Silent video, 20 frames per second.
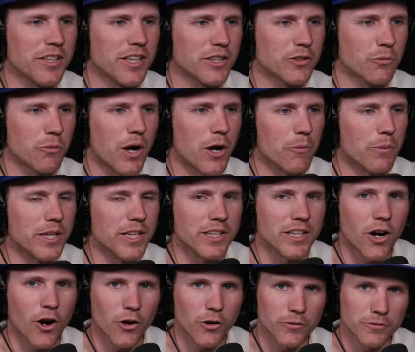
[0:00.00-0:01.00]
That's why we
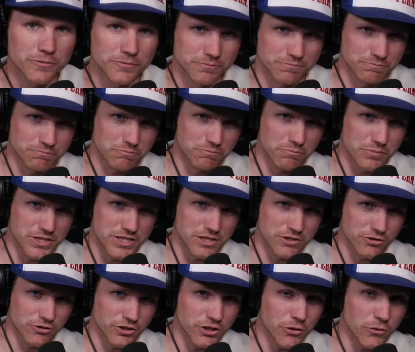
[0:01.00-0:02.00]
are
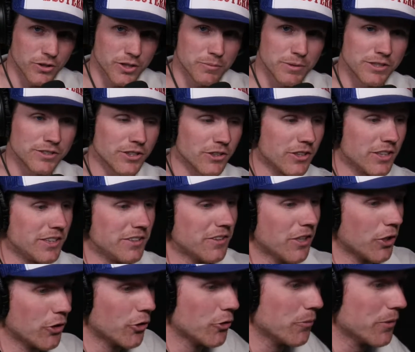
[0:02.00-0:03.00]
potentially going to be selling
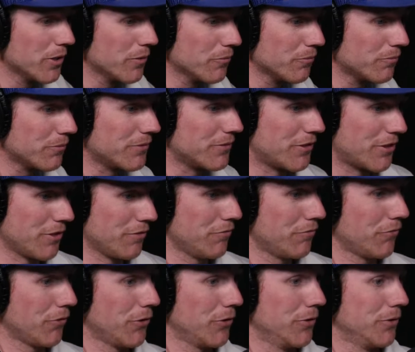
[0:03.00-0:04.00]
aluminum
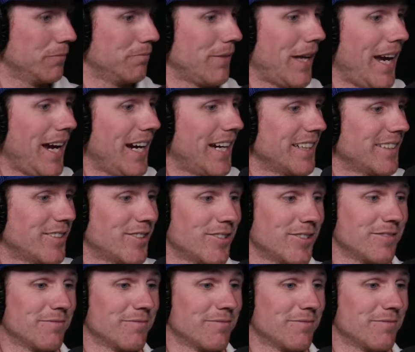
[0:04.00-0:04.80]
tinfoil hats.